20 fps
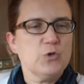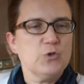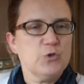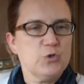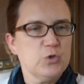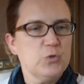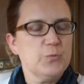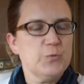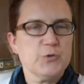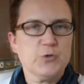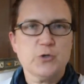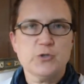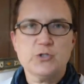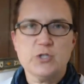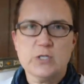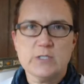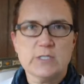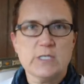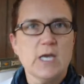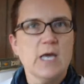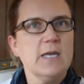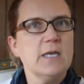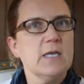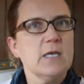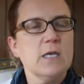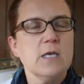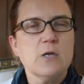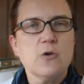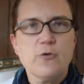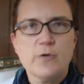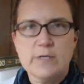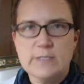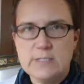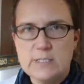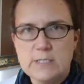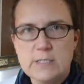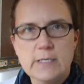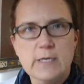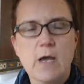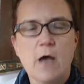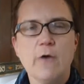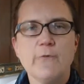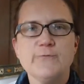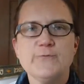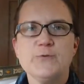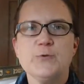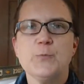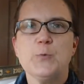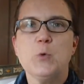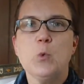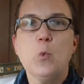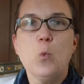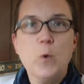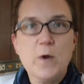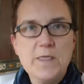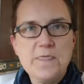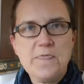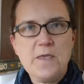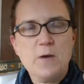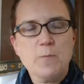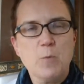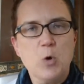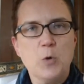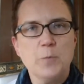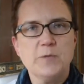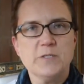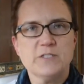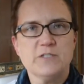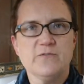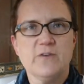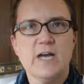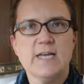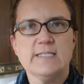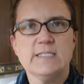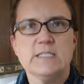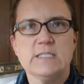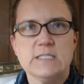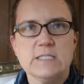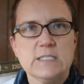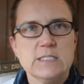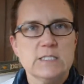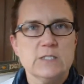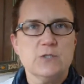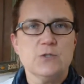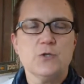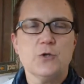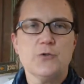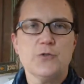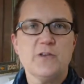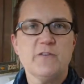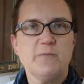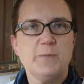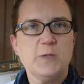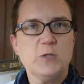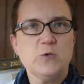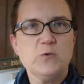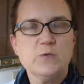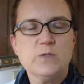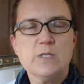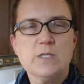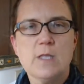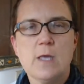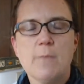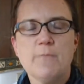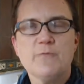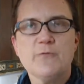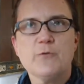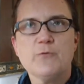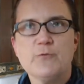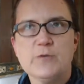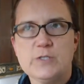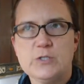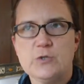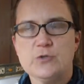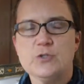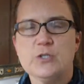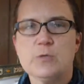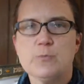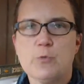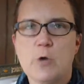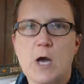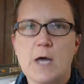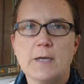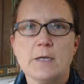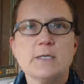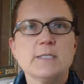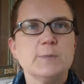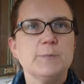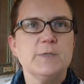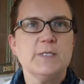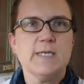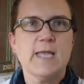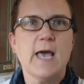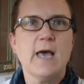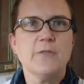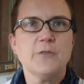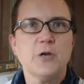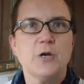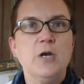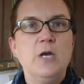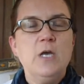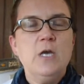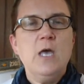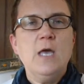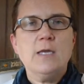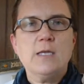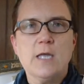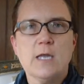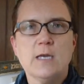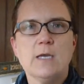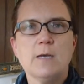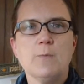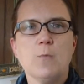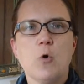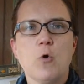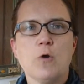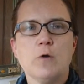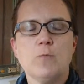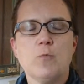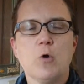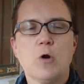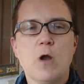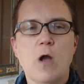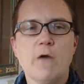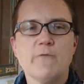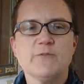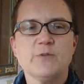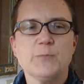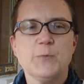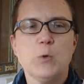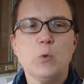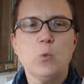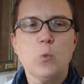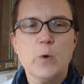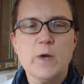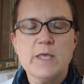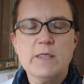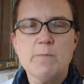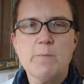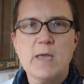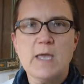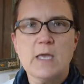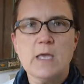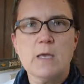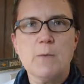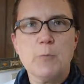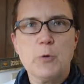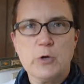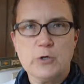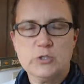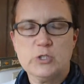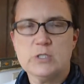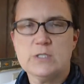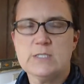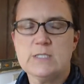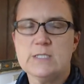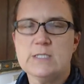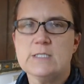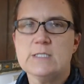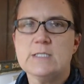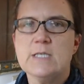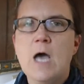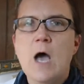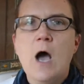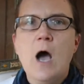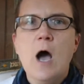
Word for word: consumers are just getting increasingly comfortable with their mobile devices. You know they've been using them for researching products, but now they're getting more and more comfortable with making purchases.